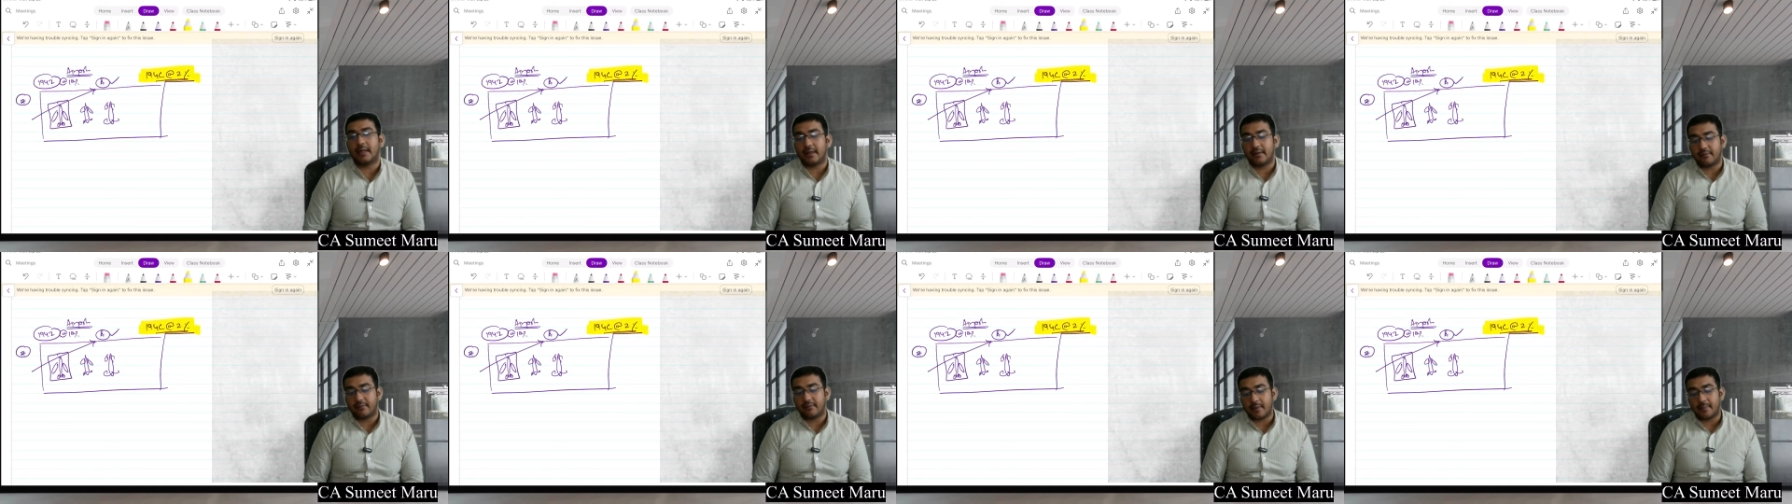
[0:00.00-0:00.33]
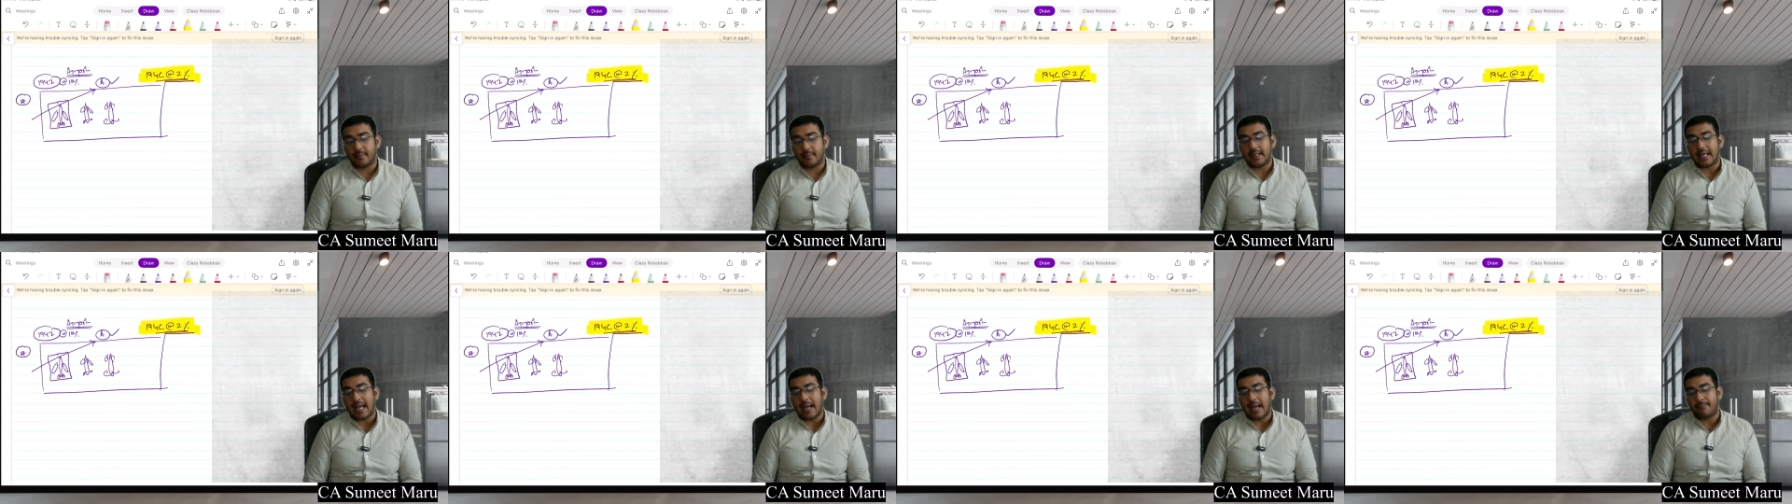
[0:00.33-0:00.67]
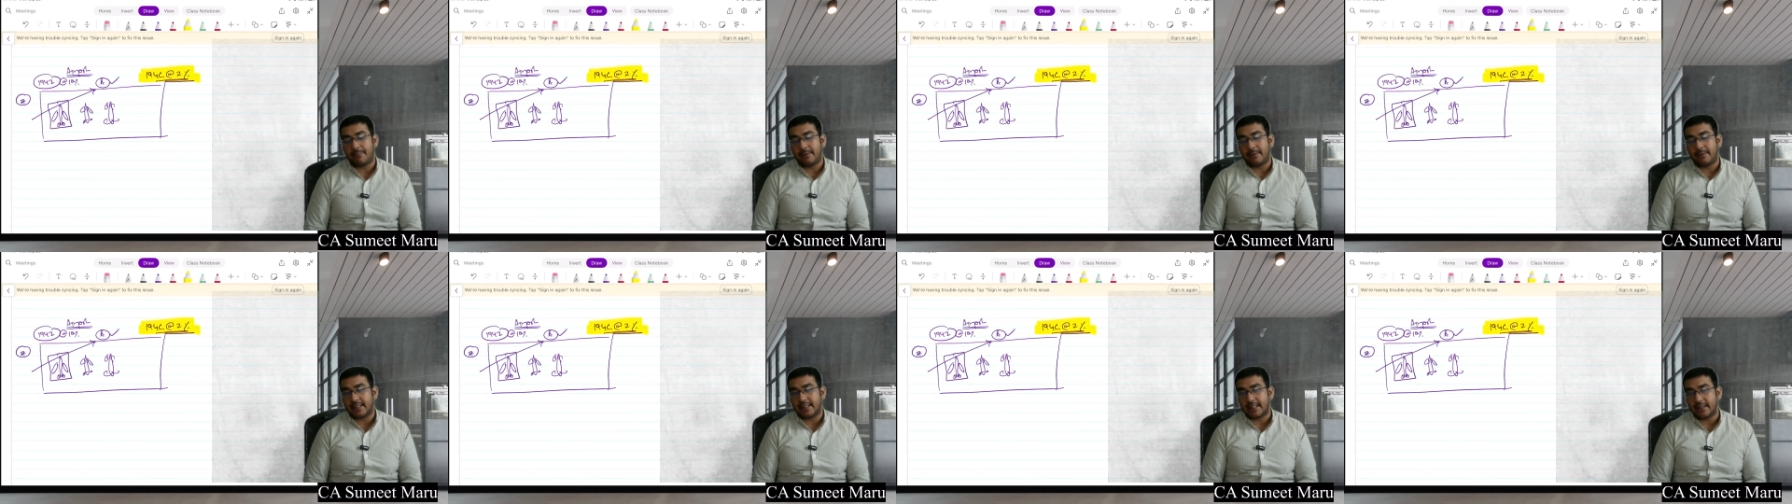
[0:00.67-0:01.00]
will be
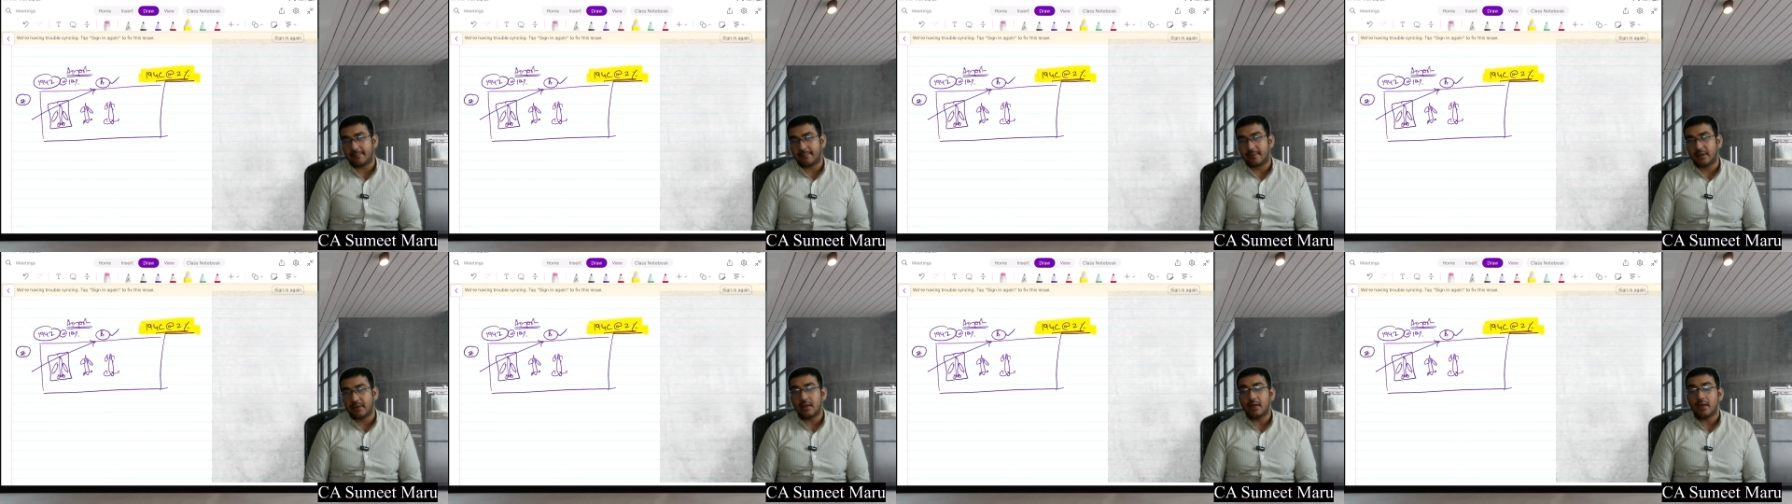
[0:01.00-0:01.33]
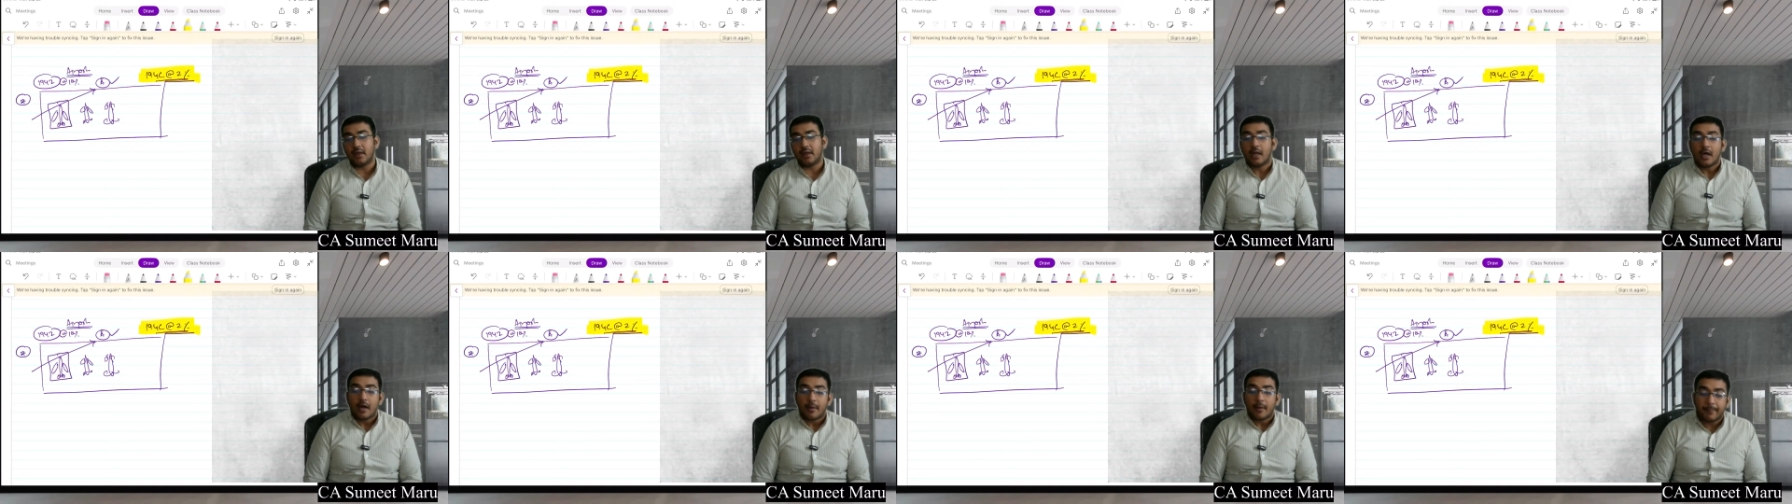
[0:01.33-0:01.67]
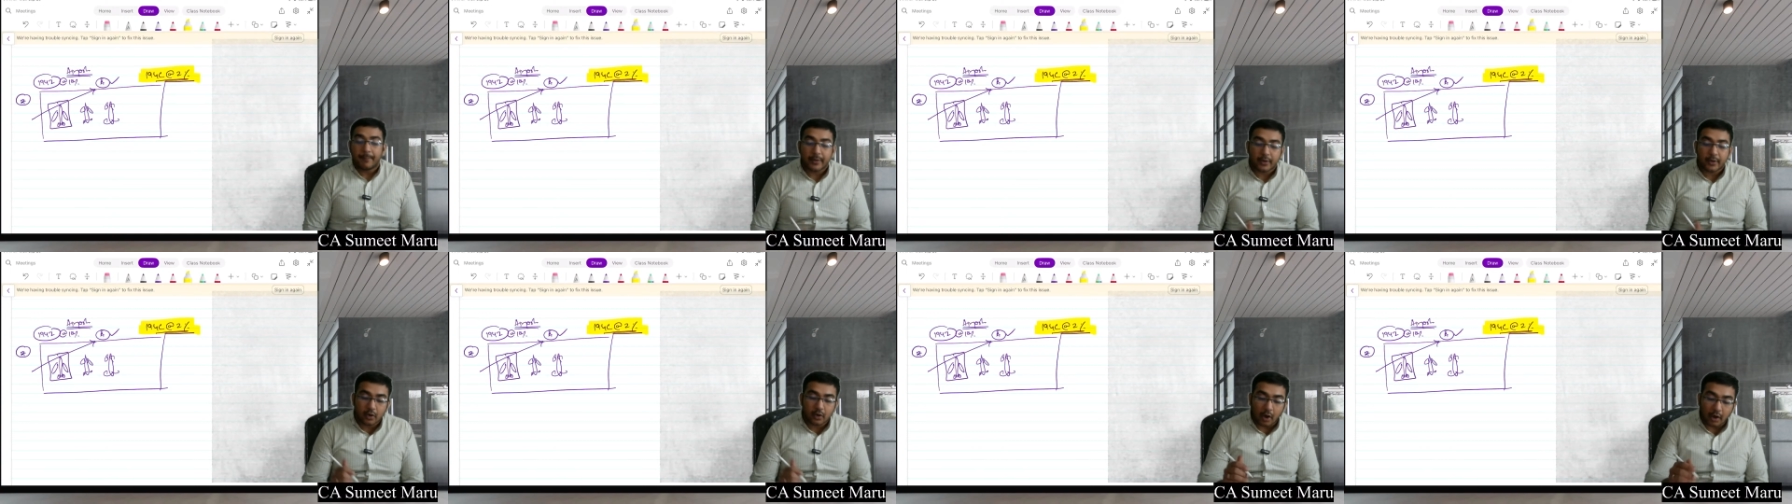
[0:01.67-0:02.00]
applicable
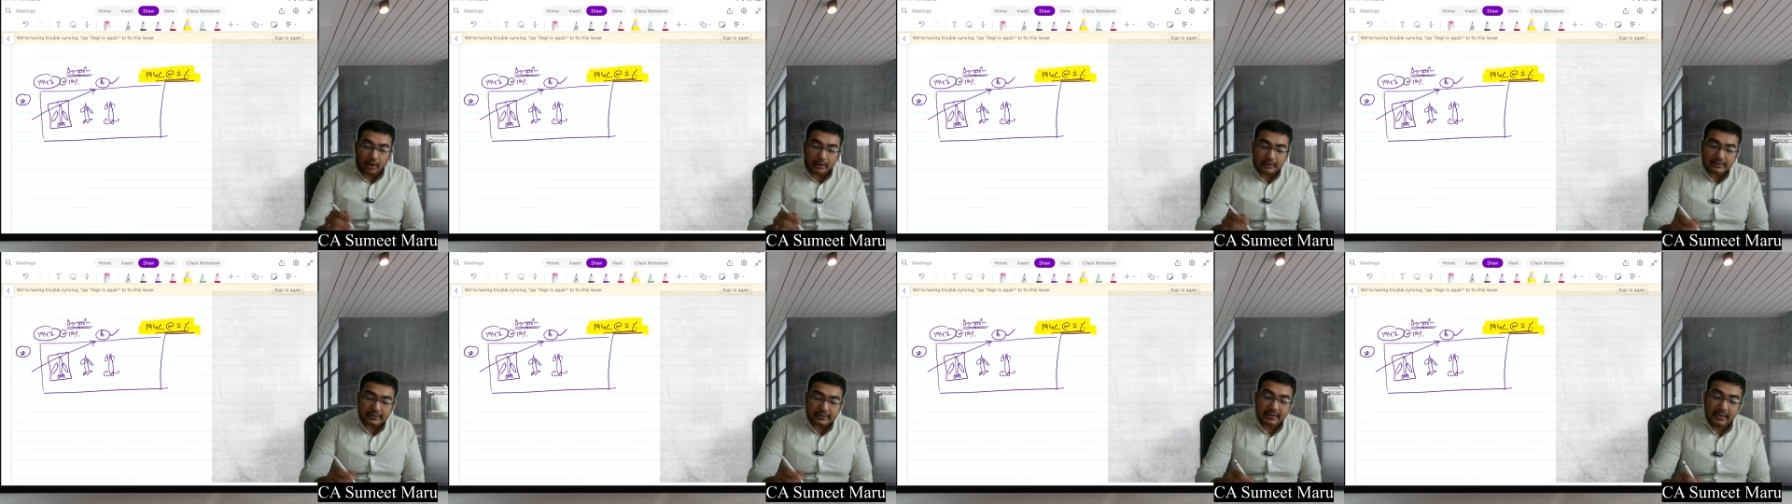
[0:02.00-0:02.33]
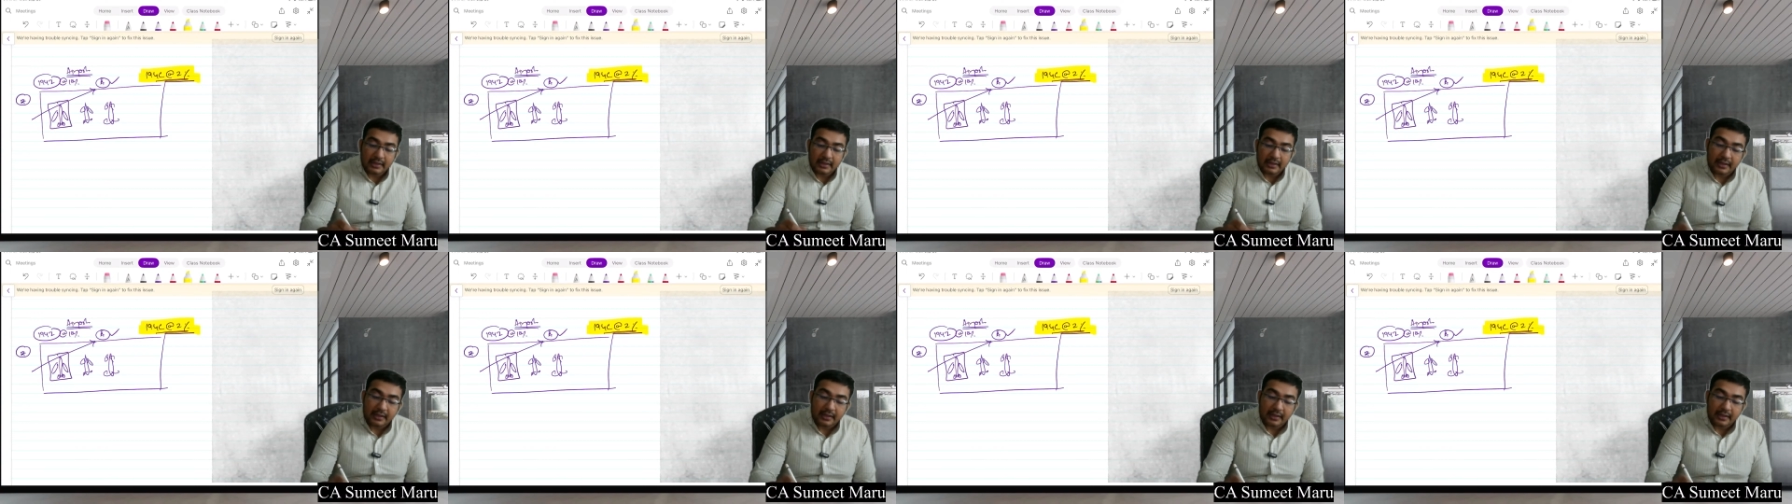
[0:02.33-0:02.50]
because